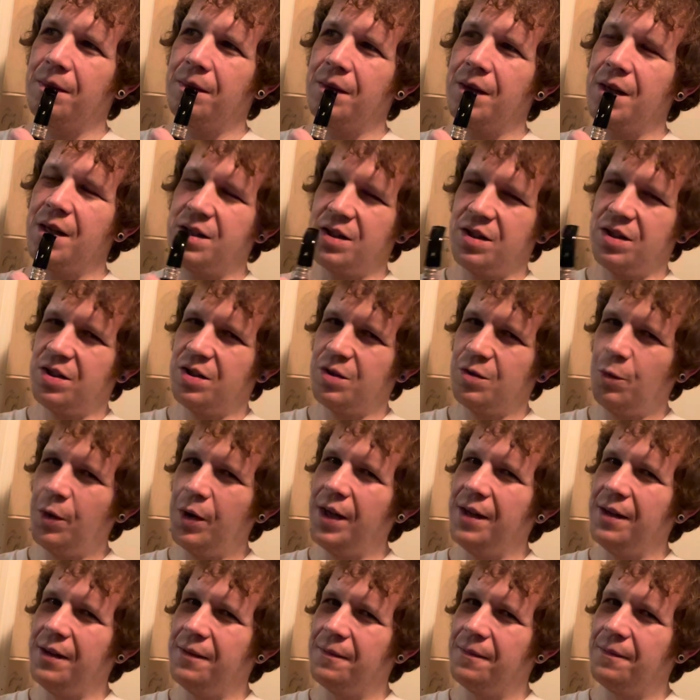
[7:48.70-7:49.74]
It's
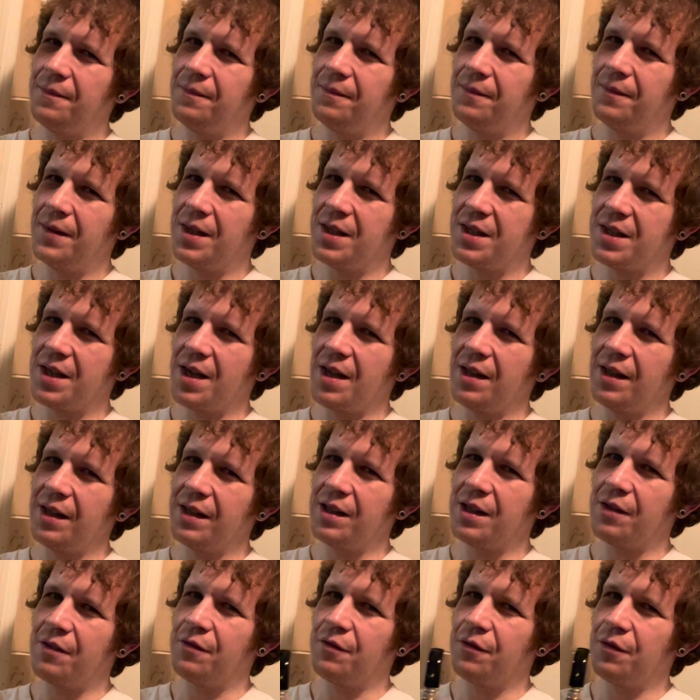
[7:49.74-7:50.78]
sweet. It's got like
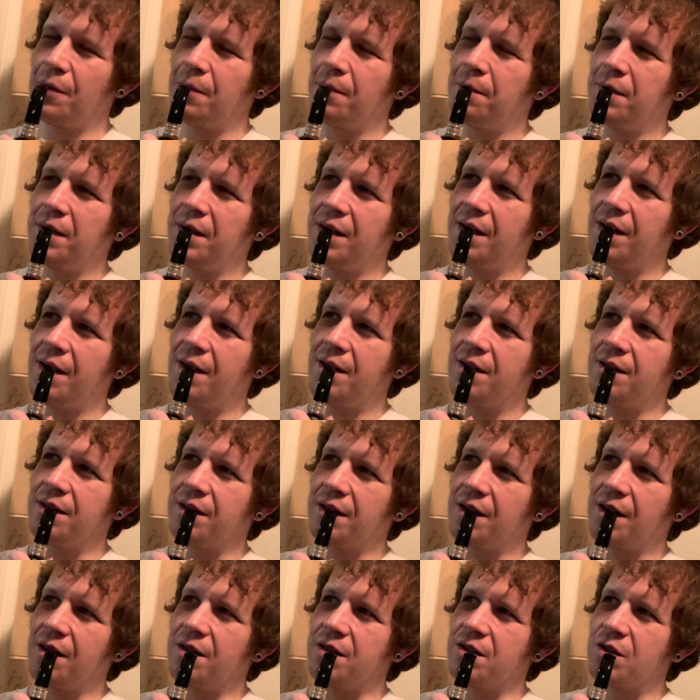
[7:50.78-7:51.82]
that from beyond
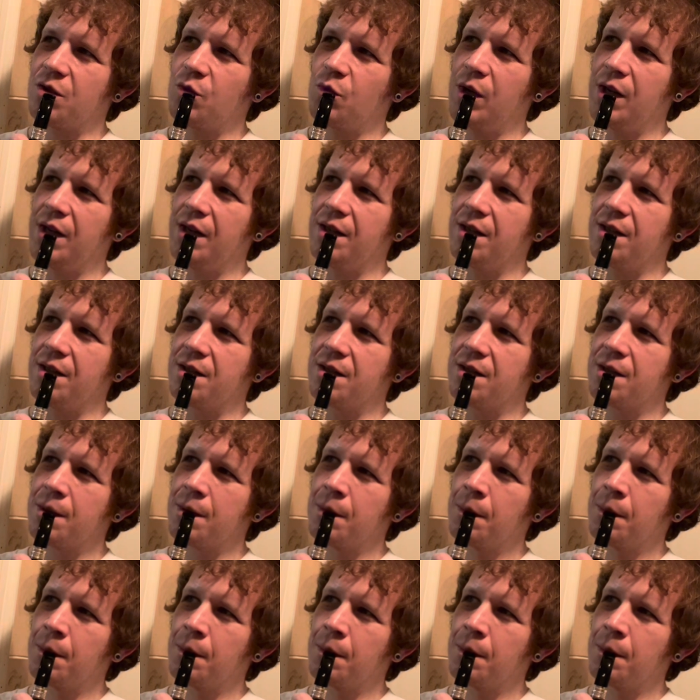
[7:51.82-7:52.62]
kind of sweetness.